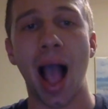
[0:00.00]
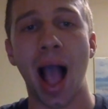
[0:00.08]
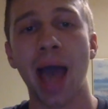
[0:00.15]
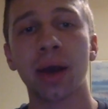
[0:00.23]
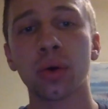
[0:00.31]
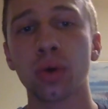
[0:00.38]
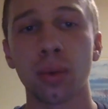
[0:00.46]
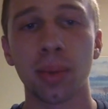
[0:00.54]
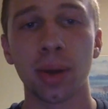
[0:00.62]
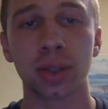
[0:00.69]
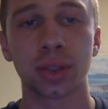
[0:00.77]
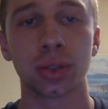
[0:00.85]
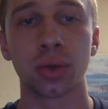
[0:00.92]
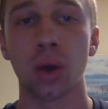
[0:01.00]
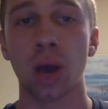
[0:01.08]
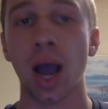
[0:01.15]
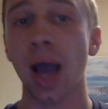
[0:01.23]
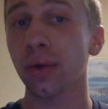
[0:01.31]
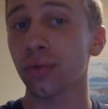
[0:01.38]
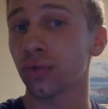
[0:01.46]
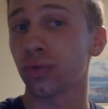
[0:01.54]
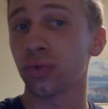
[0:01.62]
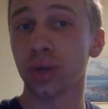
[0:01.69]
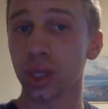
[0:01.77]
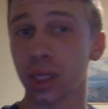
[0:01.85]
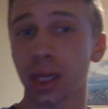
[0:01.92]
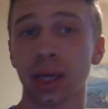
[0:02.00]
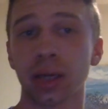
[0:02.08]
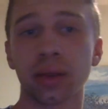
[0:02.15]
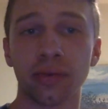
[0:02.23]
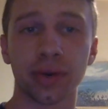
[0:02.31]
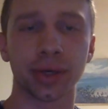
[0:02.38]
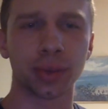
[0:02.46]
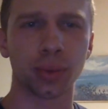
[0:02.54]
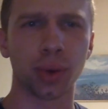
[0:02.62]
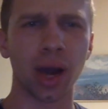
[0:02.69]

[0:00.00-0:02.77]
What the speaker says: I don't know about you, I really like the first one.